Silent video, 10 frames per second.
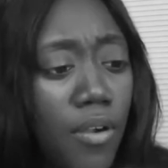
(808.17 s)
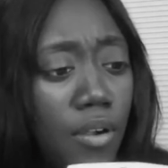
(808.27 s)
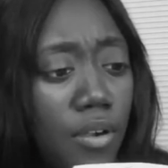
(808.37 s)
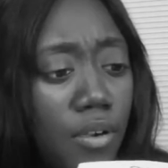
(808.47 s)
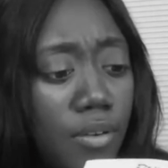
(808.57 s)

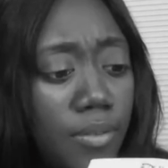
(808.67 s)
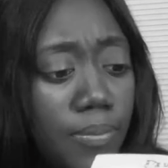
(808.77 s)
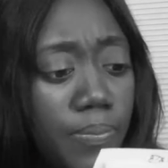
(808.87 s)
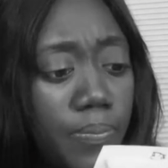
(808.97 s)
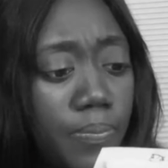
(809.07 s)

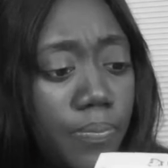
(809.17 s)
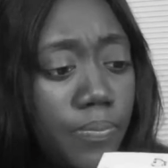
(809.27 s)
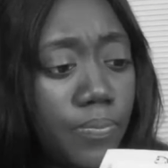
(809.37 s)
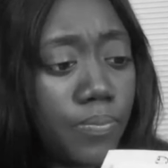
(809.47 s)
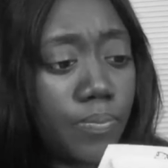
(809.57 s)
And
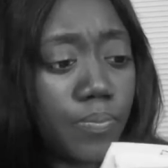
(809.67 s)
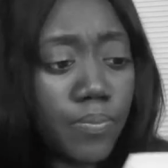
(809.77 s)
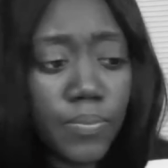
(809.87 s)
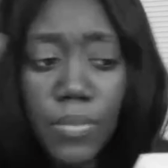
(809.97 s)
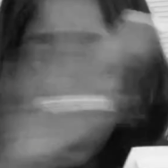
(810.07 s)

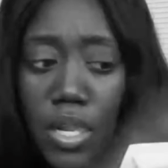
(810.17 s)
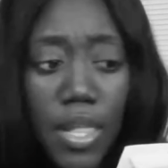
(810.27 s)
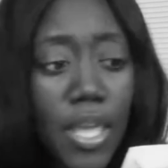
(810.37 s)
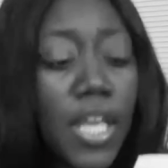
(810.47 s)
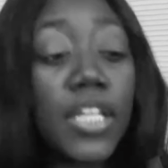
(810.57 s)

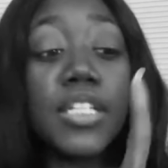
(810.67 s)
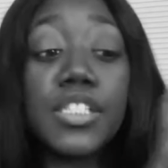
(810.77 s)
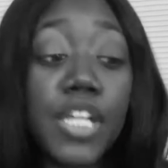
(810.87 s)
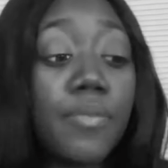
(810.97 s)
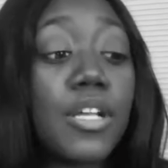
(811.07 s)
in this
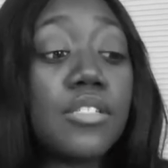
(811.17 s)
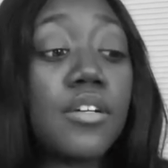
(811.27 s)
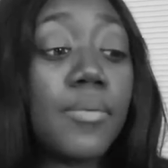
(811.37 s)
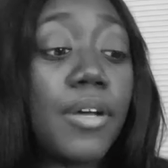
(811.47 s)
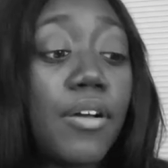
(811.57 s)
chapter, I talk
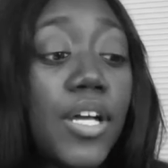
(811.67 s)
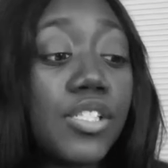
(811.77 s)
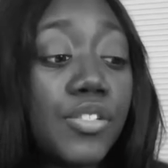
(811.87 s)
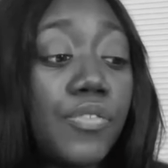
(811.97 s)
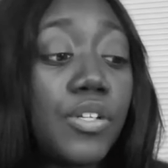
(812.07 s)
about how
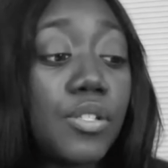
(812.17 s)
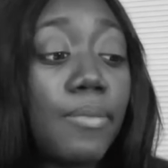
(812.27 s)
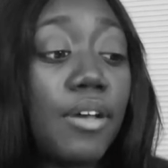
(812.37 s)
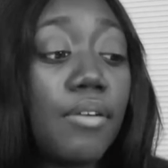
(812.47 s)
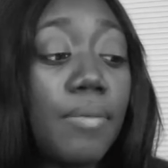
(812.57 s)
she felt
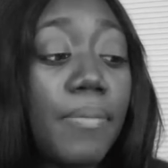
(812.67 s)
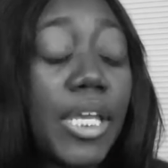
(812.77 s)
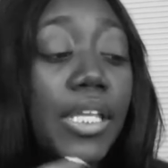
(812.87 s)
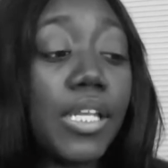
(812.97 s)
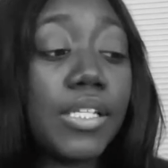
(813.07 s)
about
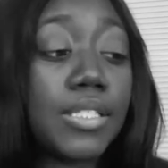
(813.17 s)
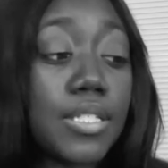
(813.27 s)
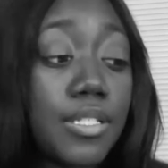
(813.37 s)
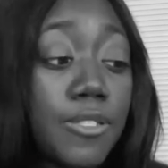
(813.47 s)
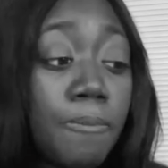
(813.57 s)
making a
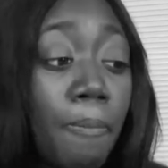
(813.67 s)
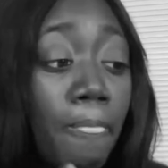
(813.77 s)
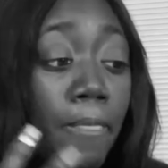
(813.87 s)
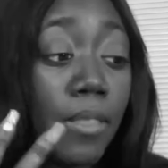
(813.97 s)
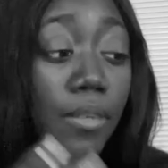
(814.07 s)
decision.
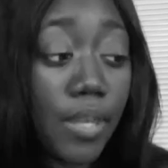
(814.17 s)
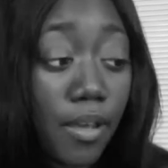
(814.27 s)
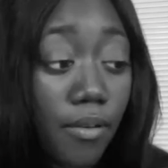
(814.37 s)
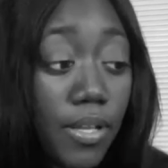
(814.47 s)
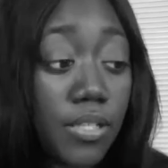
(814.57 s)

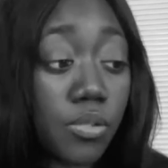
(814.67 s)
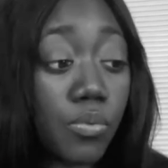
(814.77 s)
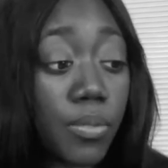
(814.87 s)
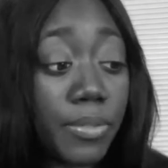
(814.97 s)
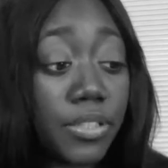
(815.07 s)
Now, as a
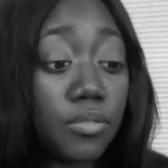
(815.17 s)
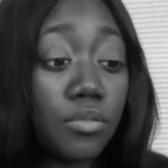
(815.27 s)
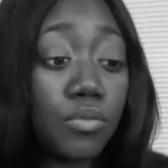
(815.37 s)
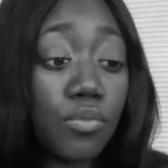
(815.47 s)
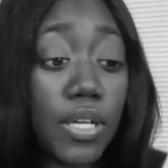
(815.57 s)
woman
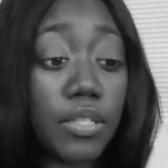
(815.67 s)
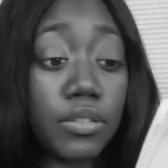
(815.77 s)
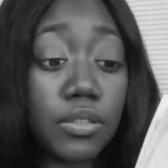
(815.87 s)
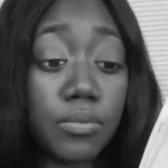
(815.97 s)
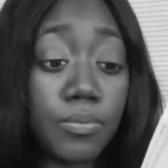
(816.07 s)
who has
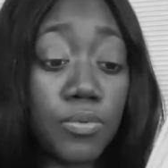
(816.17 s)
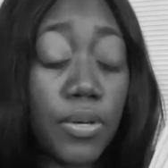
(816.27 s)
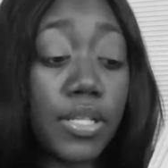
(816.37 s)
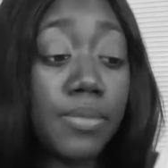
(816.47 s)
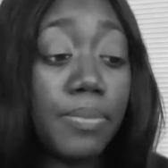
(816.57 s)

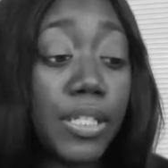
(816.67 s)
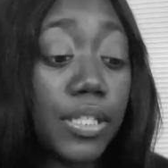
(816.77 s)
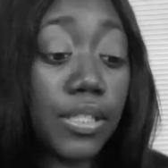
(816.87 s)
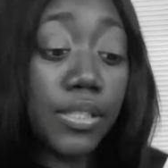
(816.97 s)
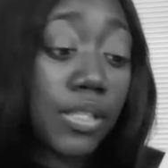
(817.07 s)
been
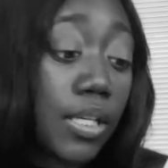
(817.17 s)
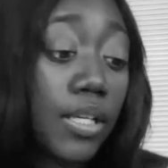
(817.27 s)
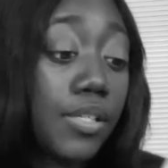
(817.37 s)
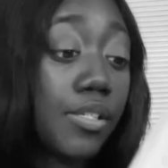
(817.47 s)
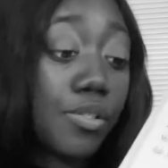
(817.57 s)
in
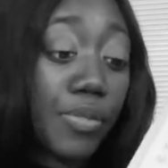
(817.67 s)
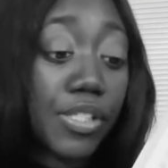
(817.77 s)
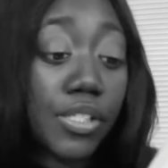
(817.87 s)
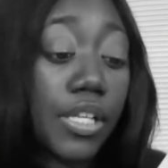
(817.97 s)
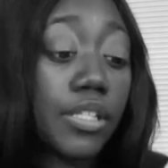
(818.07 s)

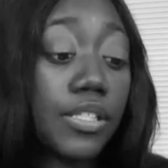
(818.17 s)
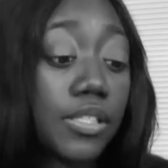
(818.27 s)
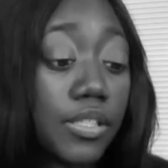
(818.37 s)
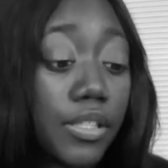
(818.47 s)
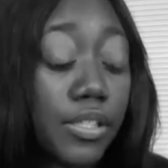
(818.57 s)
situations like this,
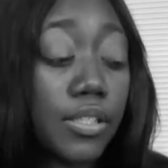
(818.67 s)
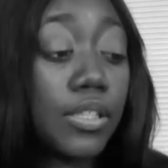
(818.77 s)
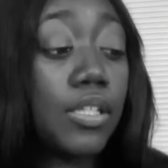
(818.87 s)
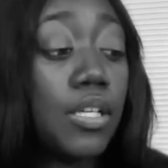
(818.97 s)
clearly,